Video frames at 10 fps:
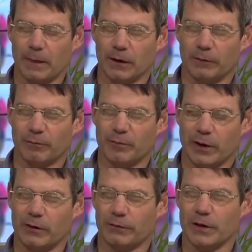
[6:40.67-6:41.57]
Um,
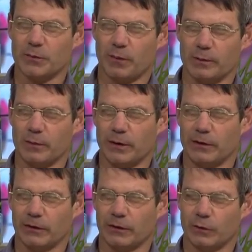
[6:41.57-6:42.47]
is probably
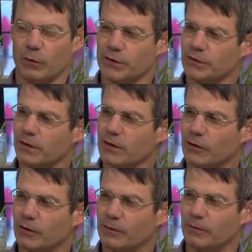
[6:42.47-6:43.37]
not the worst thing
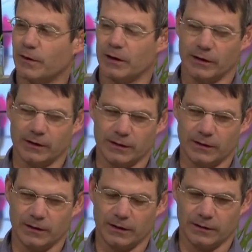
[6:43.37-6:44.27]
you could find
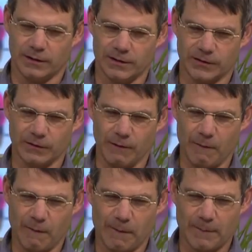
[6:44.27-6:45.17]
in, in diesel.
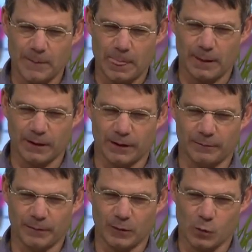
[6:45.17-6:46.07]

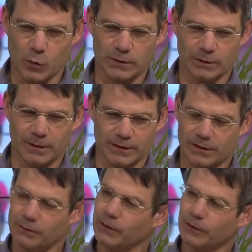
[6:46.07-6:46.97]
Um, water must
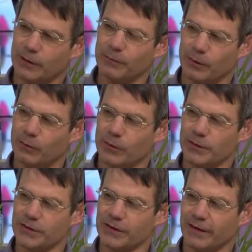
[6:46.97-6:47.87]
definitely be
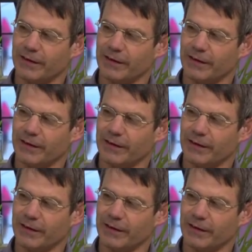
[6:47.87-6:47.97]
worse.